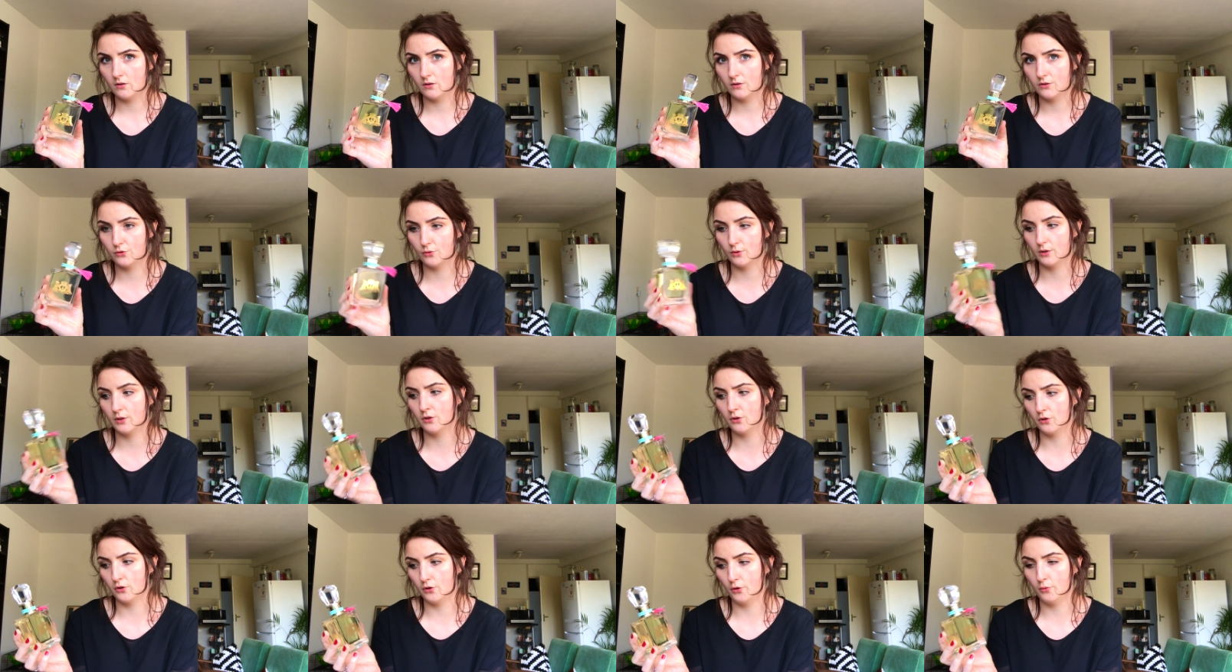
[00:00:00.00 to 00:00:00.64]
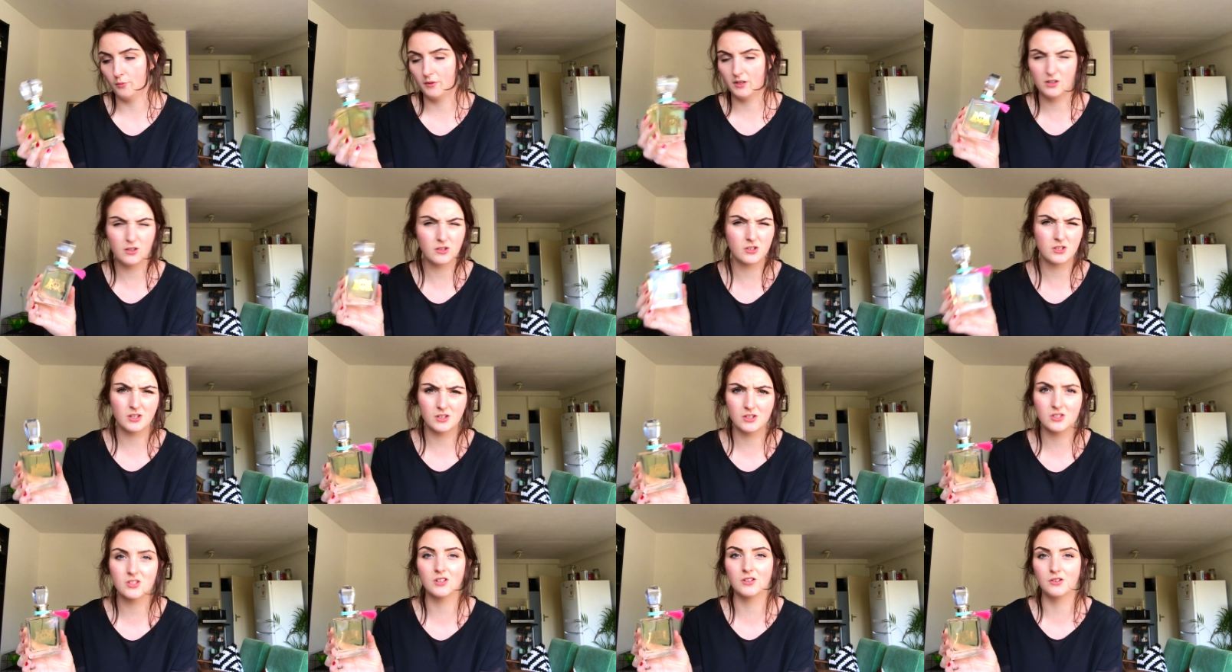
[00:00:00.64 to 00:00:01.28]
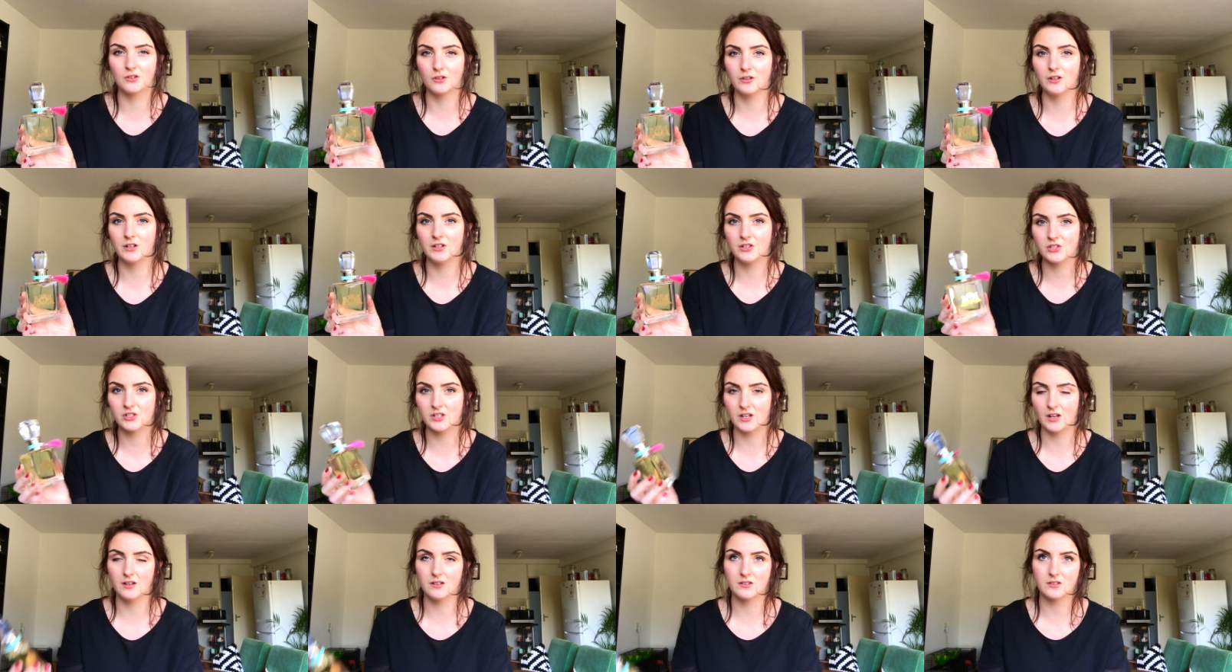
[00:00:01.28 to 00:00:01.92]
to a girl, because it's a girly
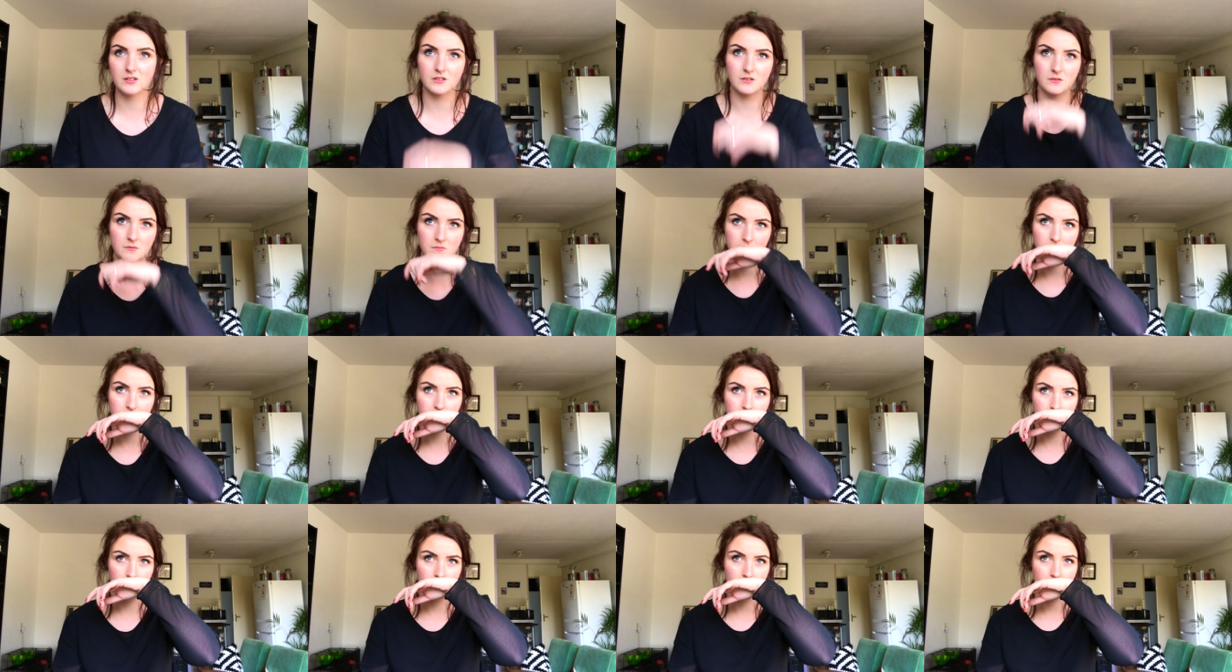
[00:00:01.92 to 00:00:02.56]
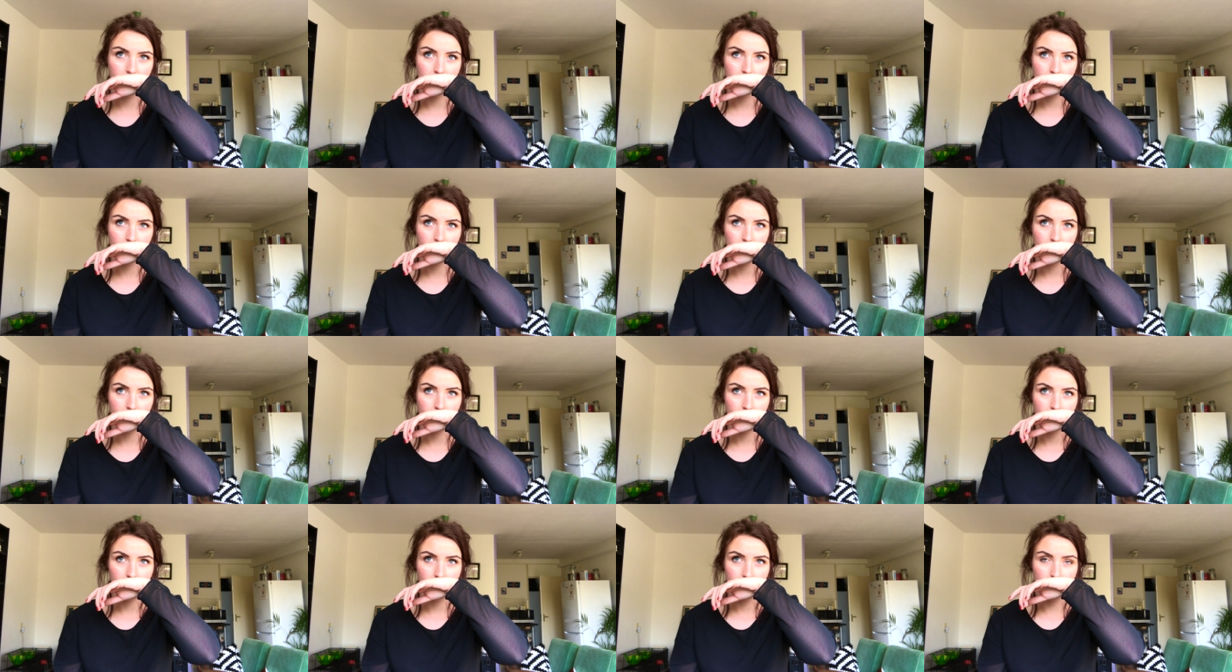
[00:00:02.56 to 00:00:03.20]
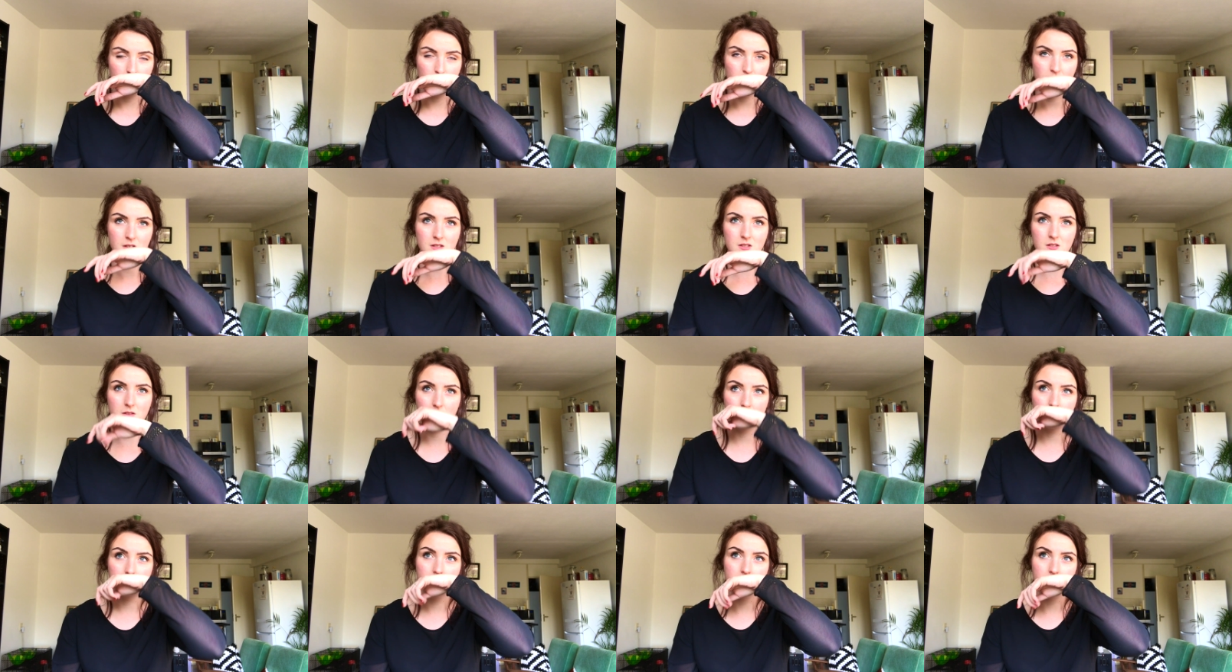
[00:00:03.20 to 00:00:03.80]
scent. But